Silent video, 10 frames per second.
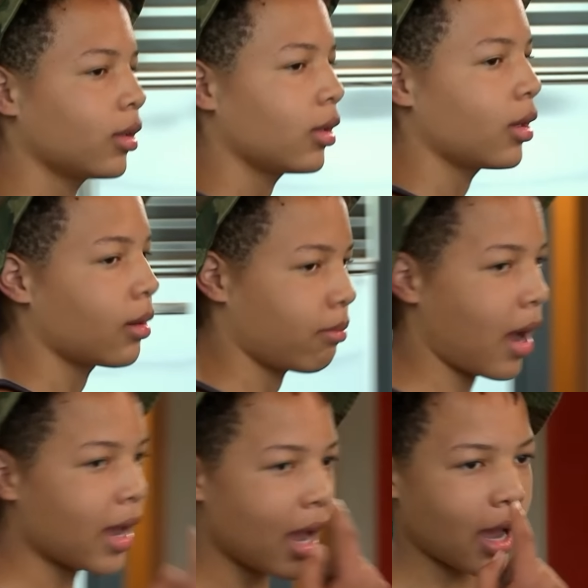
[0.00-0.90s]
telling you.
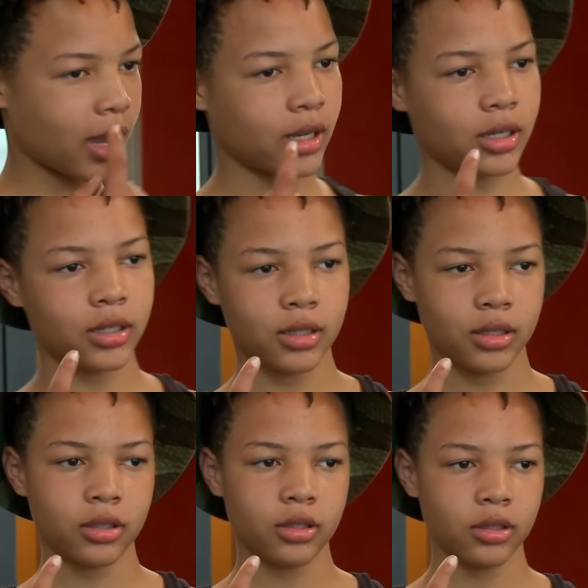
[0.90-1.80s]
My eye
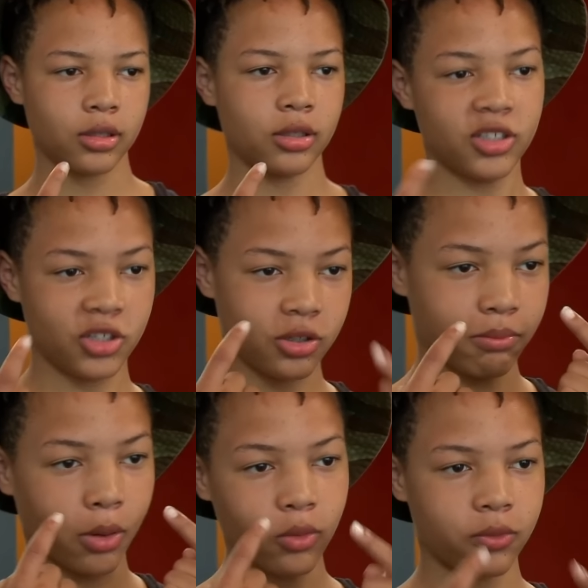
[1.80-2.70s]
is
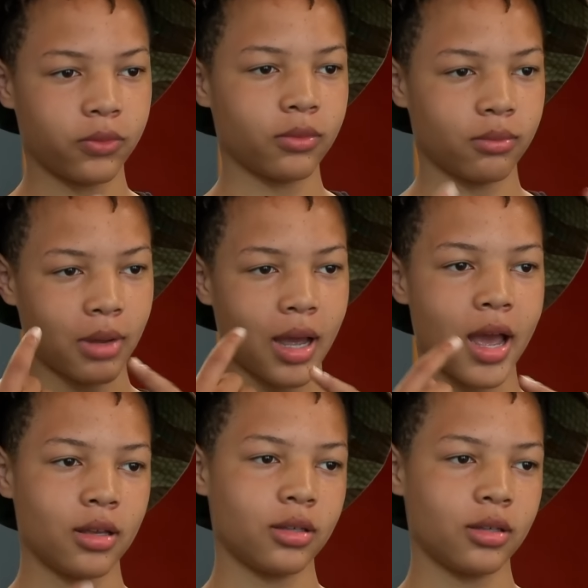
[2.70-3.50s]
both my